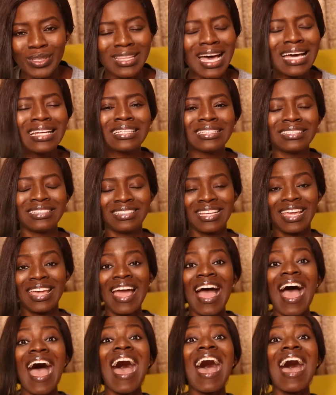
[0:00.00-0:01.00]
That is a
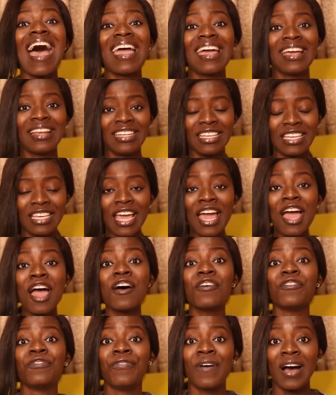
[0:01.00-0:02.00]
highly
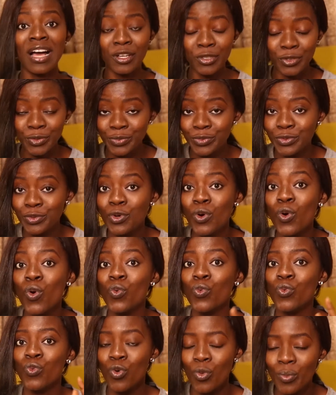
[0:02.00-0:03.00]
valuable
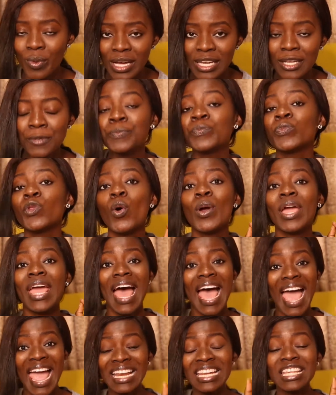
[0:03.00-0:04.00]
woman or a
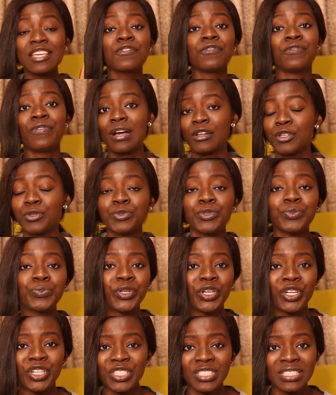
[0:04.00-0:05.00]
highly valuable
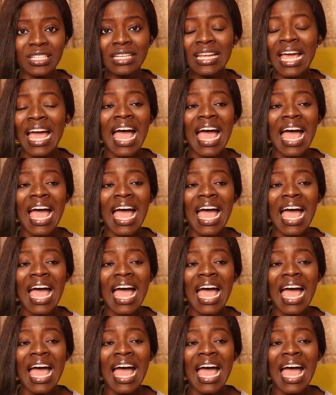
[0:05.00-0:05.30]
person,